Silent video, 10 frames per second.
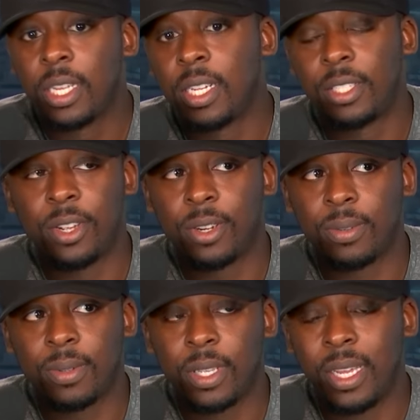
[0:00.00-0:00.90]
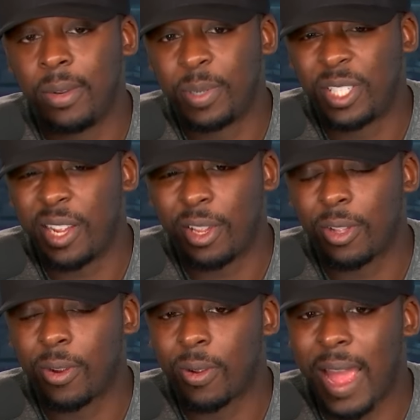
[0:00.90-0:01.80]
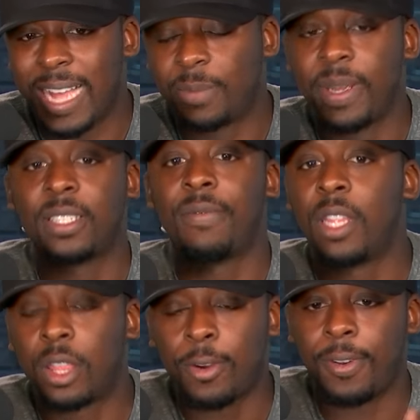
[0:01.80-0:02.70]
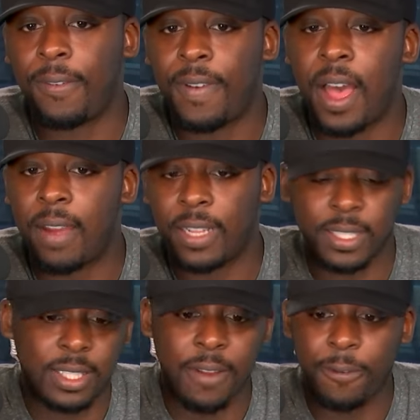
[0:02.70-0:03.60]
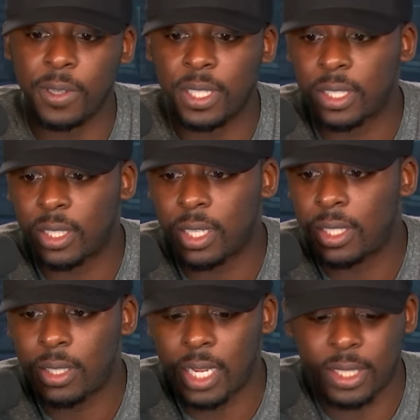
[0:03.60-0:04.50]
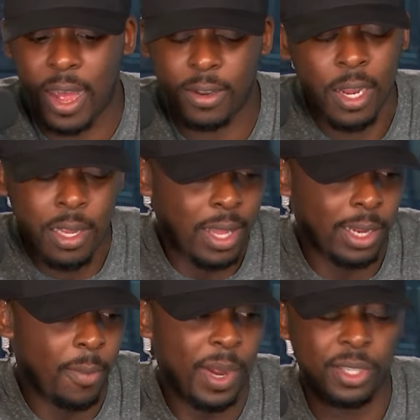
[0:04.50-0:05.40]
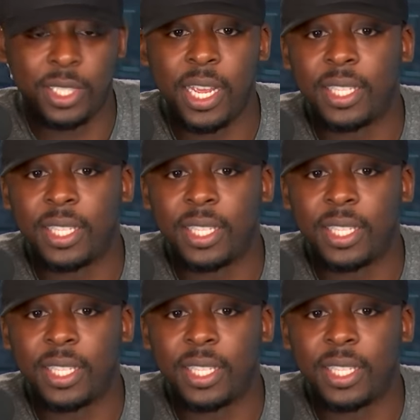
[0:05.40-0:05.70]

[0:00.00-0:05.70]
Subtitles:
Is there any particular aspects of the 35, like, say, for instance, aside, like, compared to, say, a